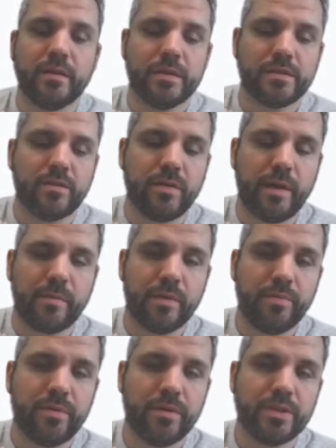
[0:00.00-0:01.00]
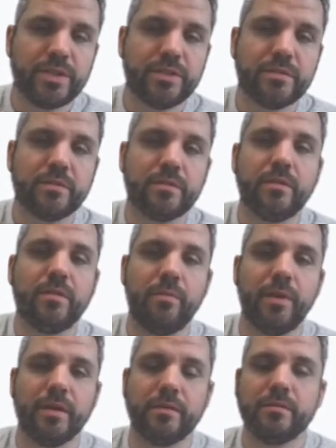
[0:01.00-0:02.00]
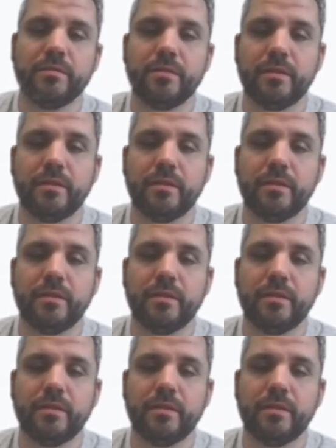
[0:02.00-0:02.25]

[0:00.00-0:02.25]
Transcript: So I'm going to push the button,